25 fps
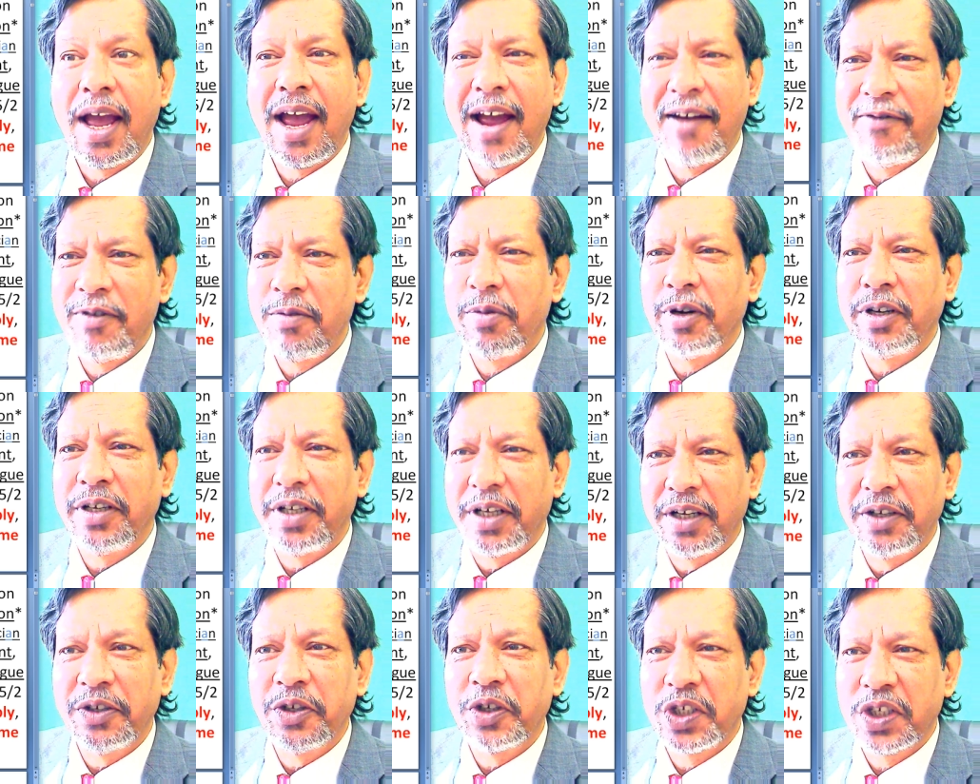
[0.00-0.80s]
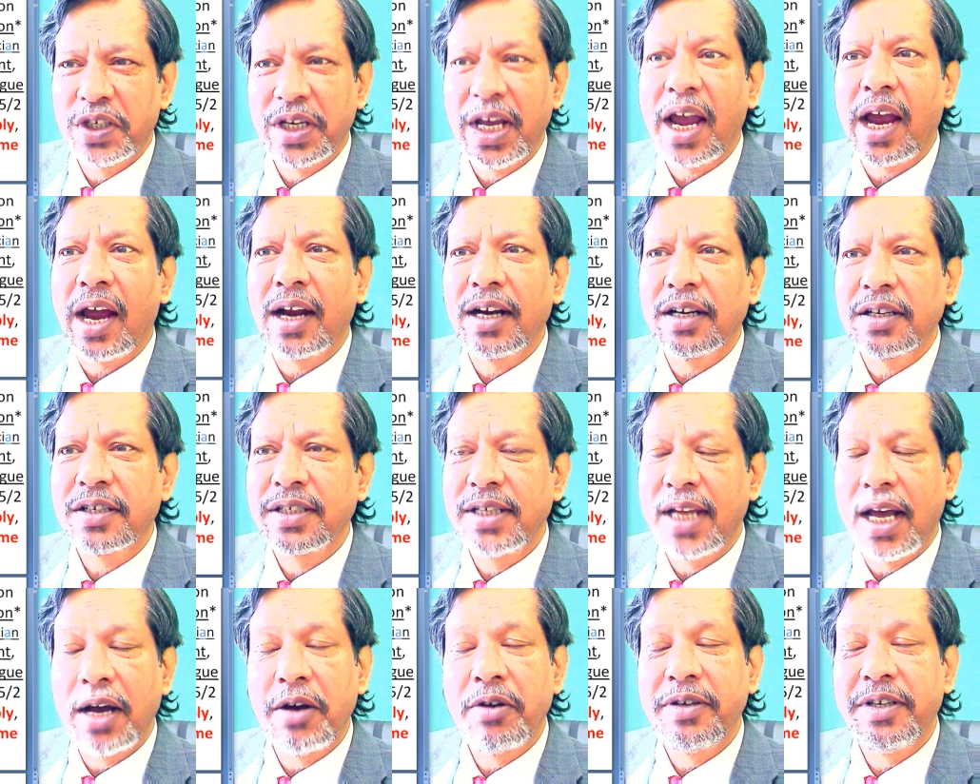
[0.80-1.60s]
And everybody
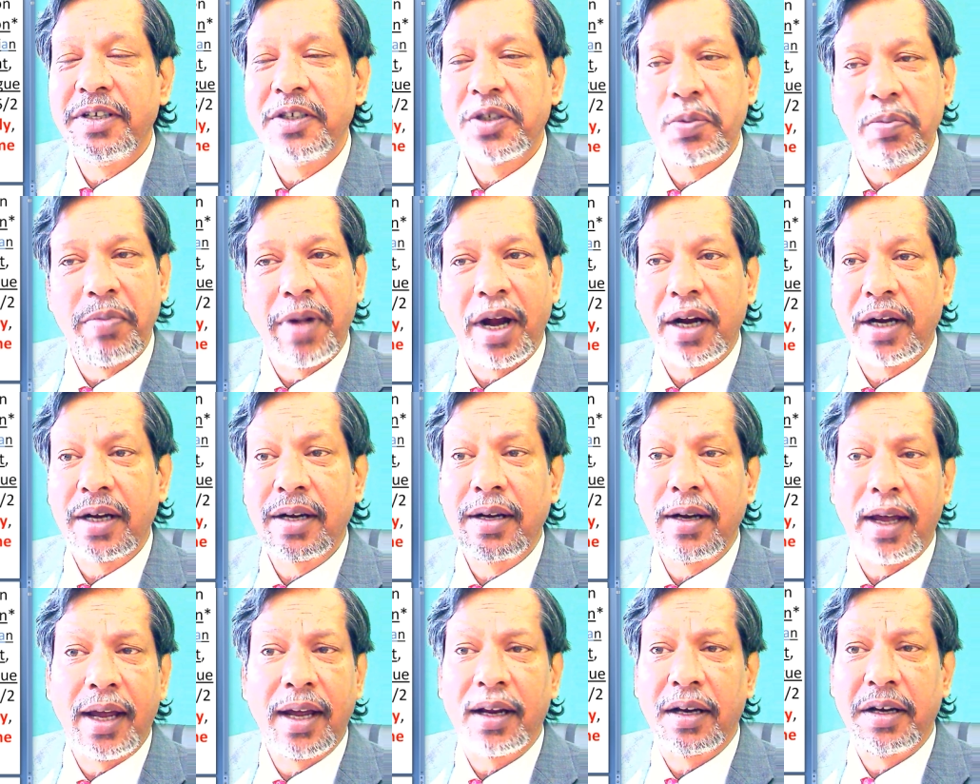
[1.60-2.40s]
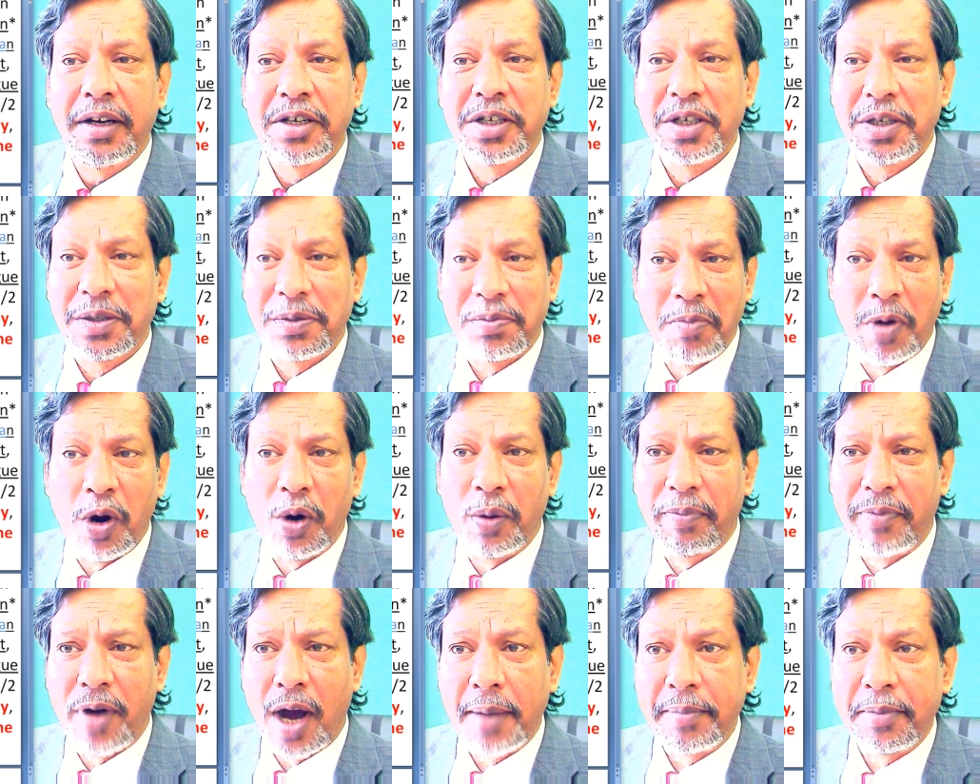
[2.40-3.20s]
understands. Nowadays, American
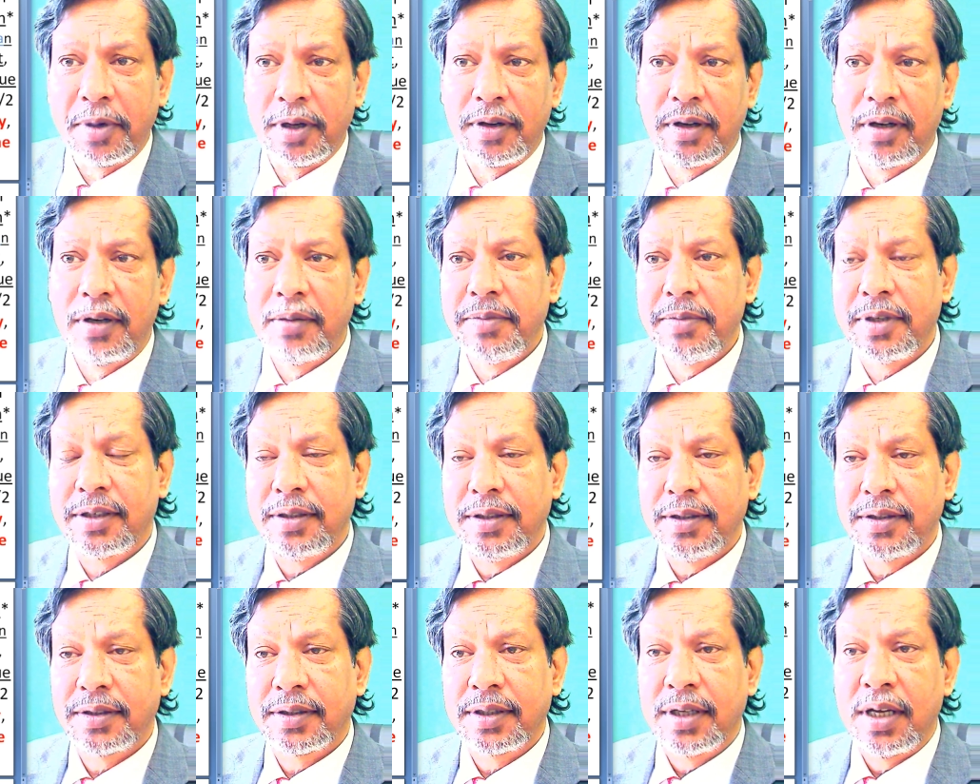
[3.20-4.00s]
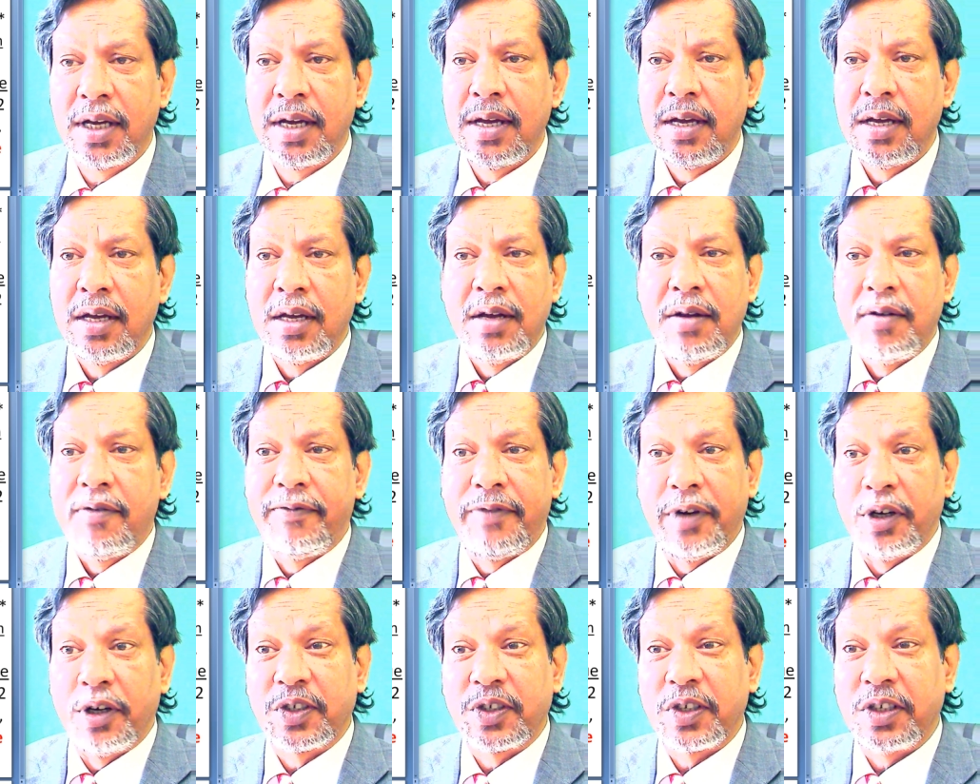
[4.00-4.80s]
English is more popular because,
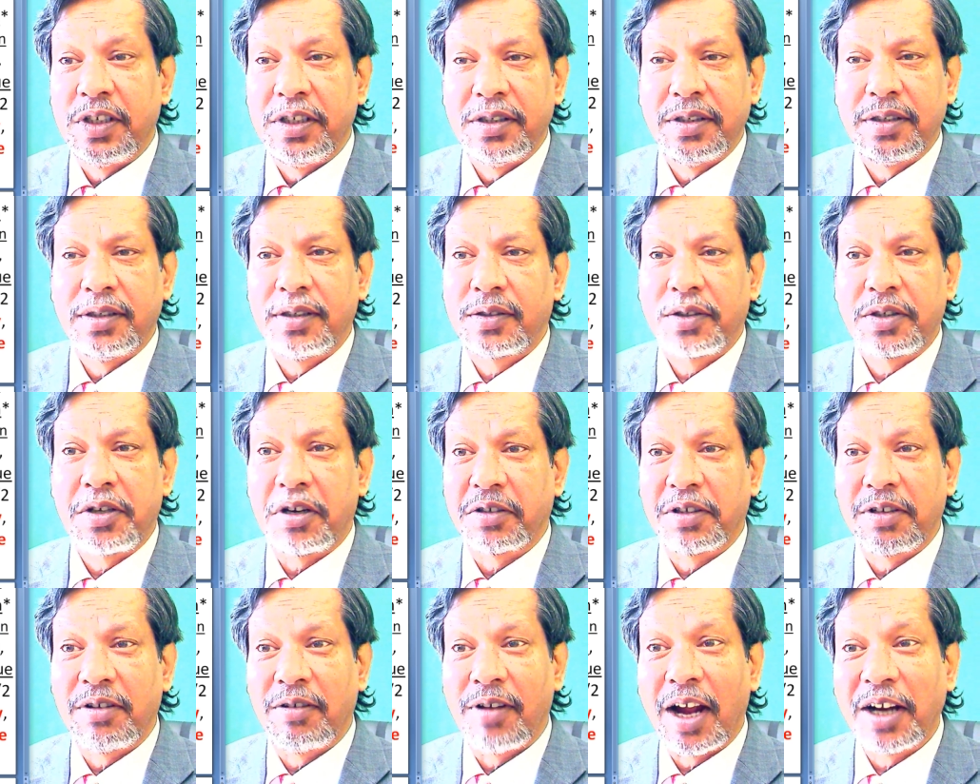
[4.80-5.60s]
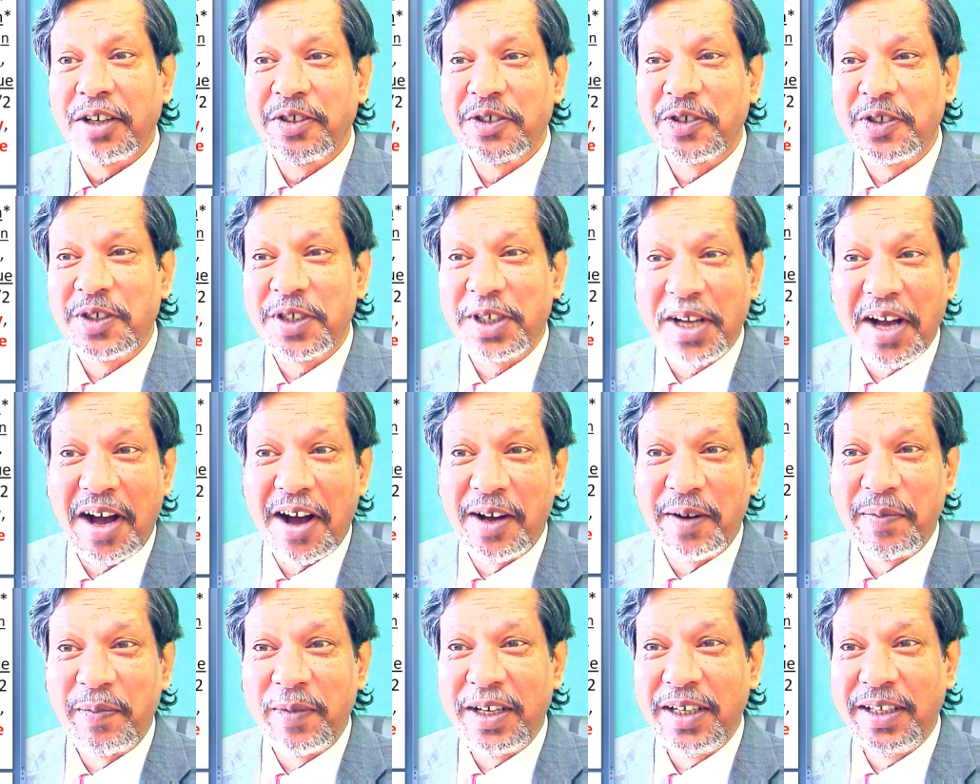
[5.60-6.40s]
firstly, it's got the
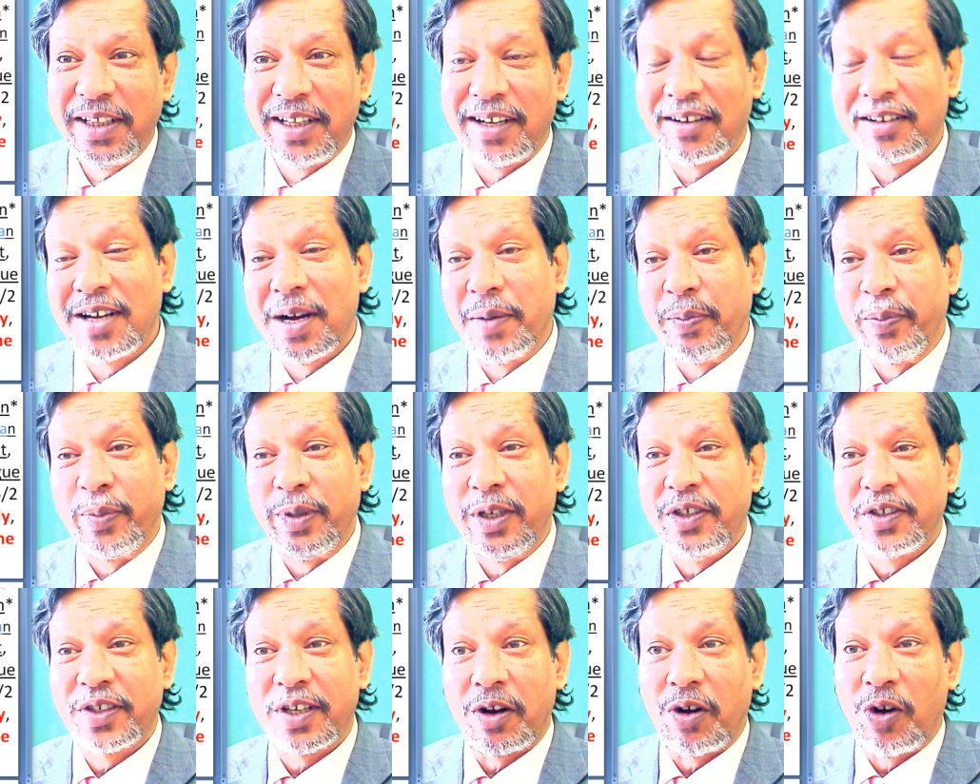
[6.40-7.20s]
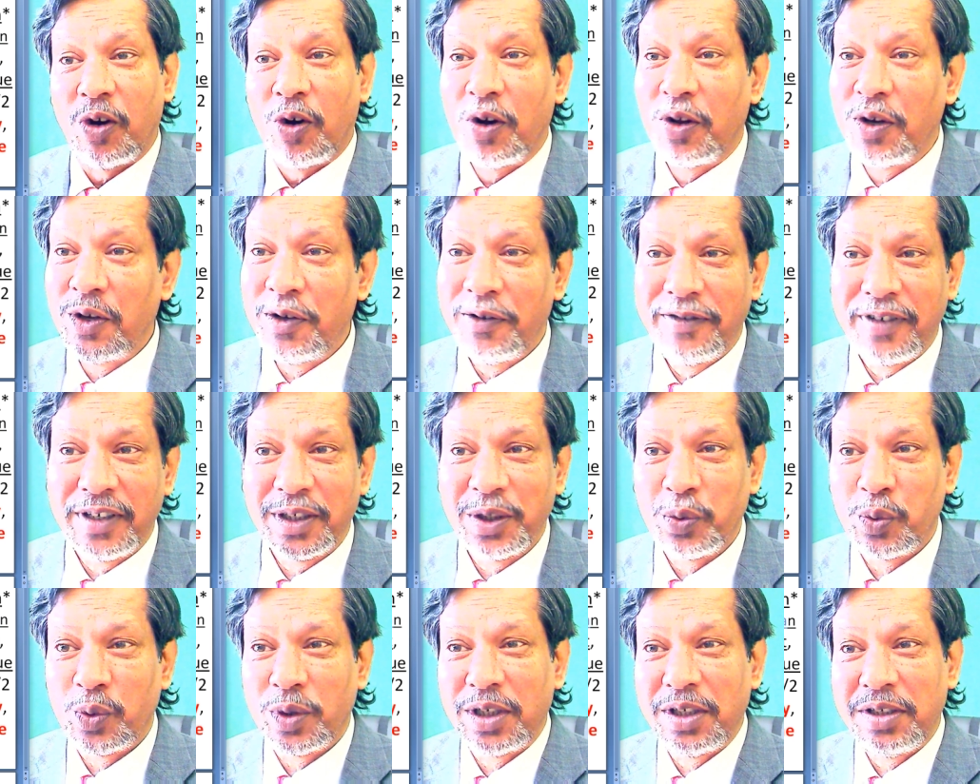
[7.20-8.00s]
largest economy. Their companies are
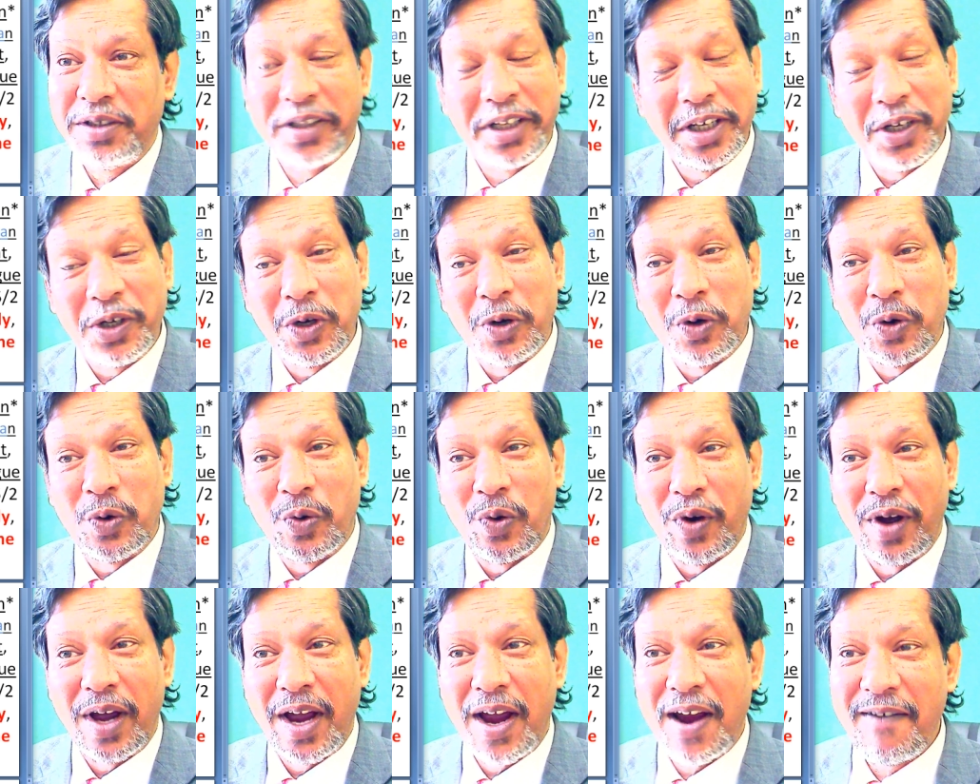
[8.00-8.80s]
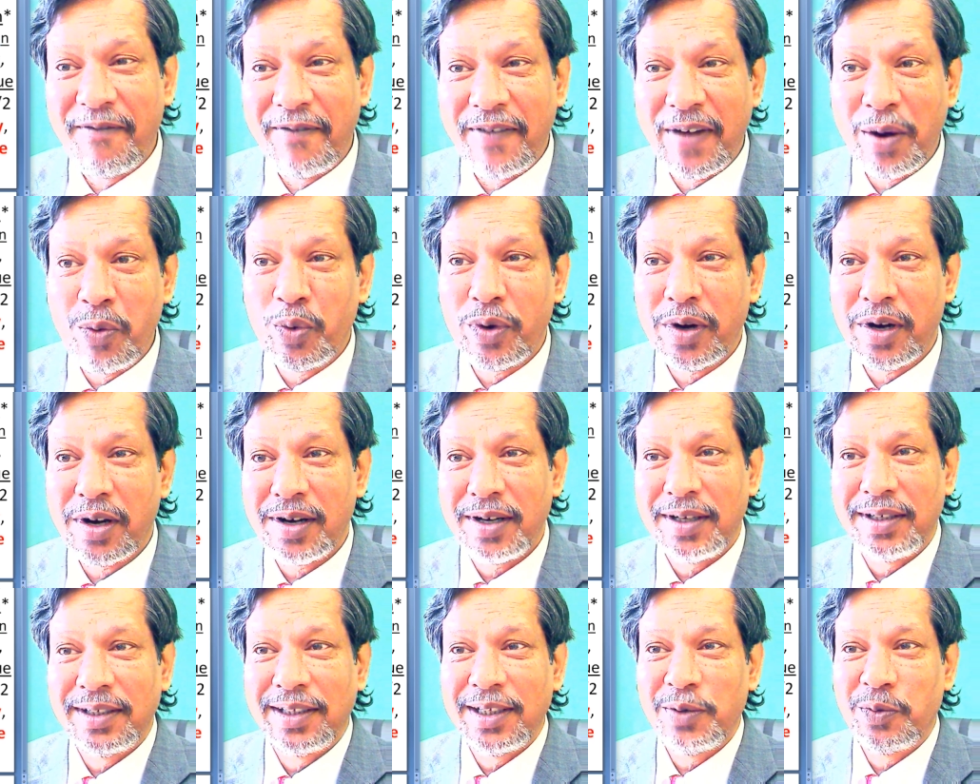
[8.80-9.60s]
all over the world. They go
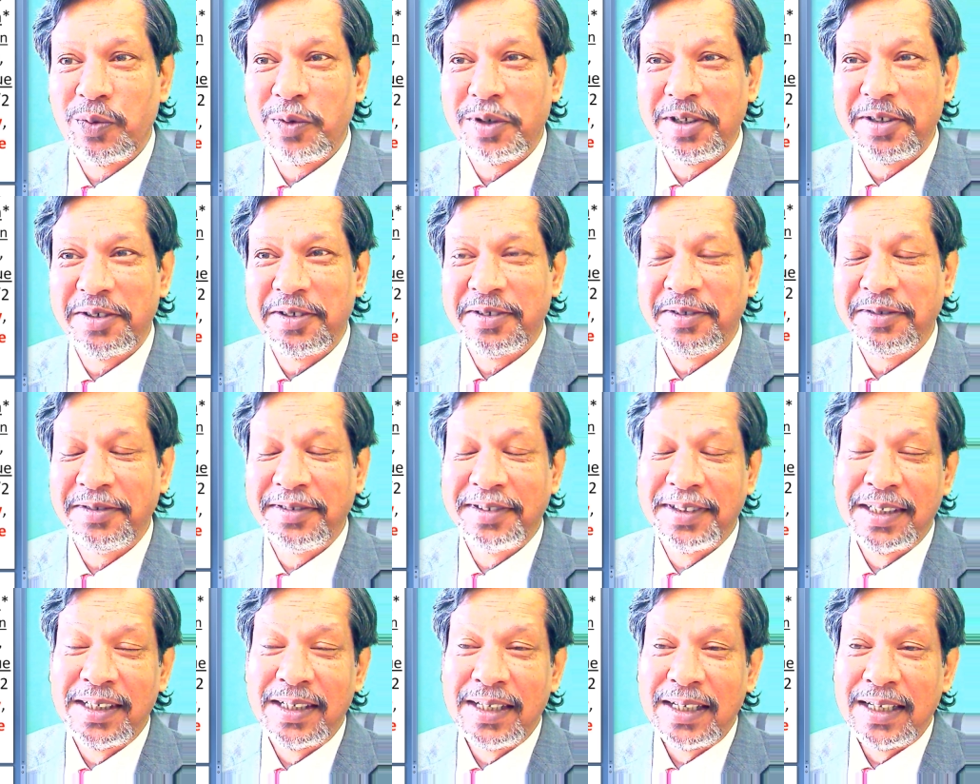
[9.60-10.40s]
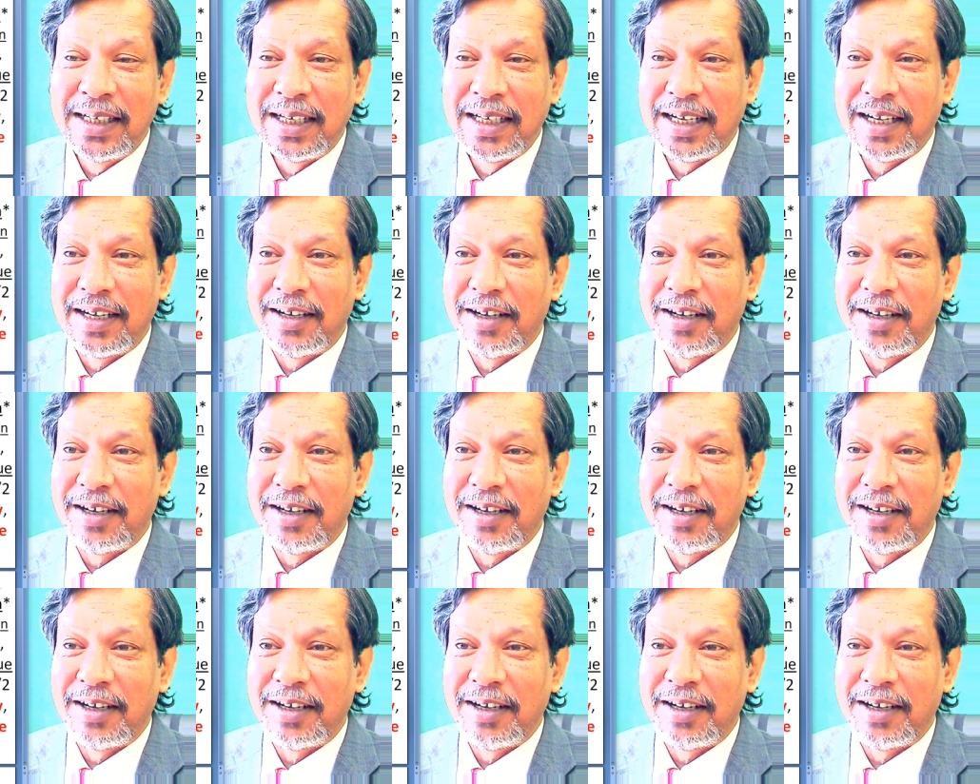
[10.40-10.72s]
everywhere in the world.